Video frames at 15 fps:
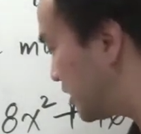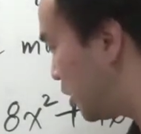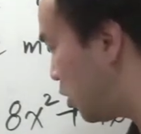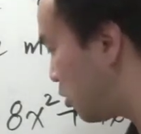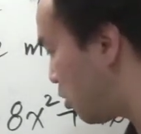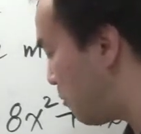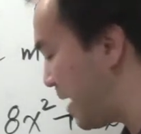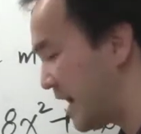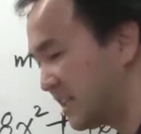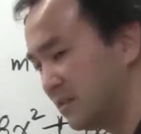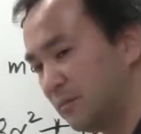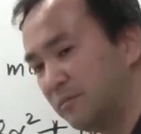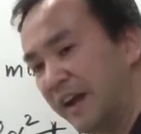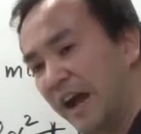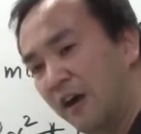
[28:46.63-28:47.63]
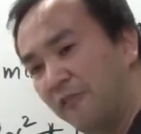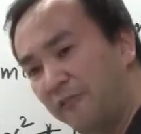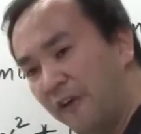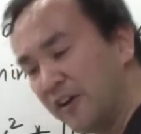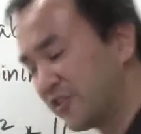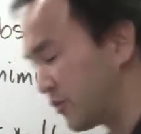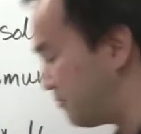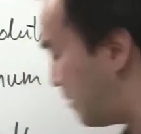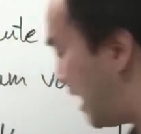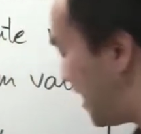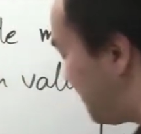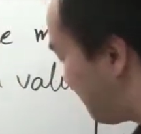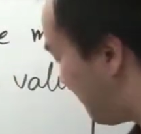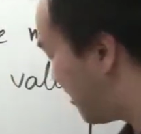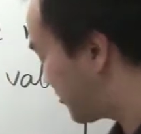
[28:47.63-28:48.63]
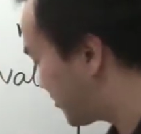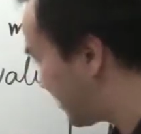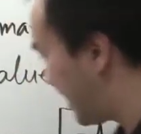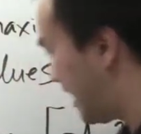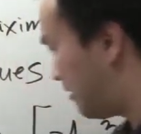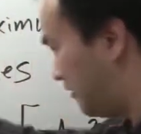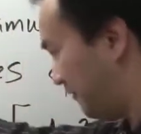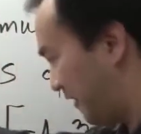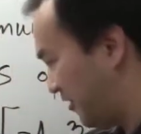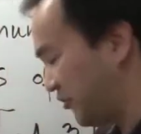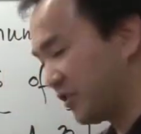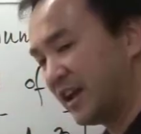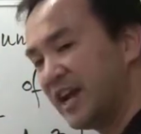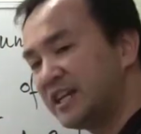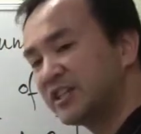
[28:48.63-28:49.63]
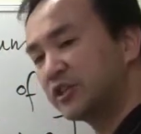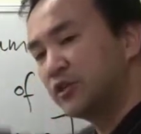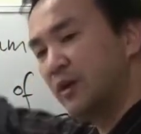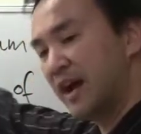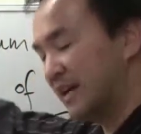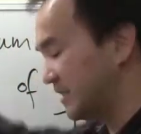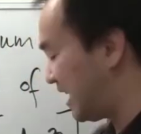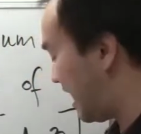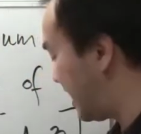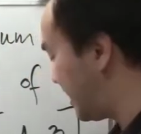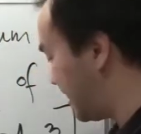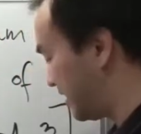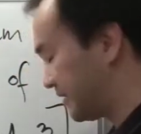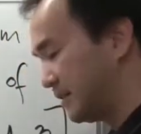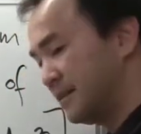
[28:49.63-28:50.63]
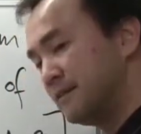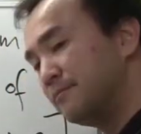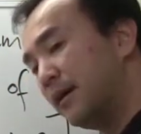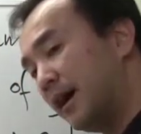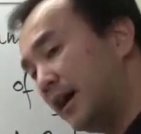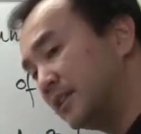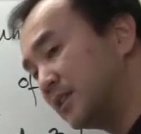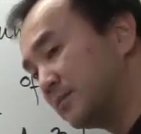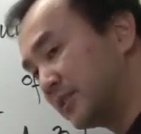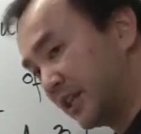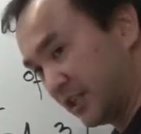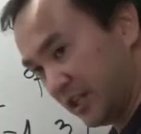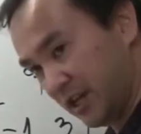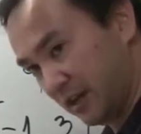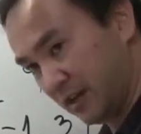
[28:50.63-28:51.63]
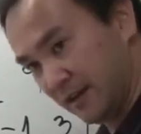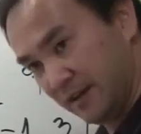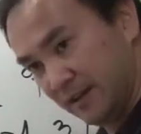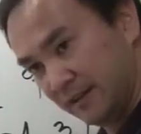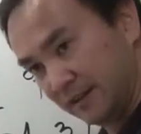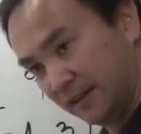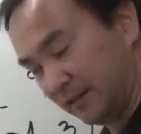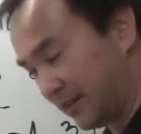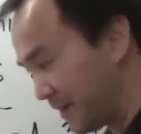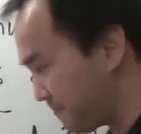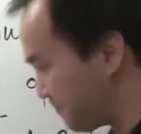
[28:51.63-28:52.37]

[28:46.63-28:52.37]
maximum, our function, our function hits to as high as positive 16. Okay,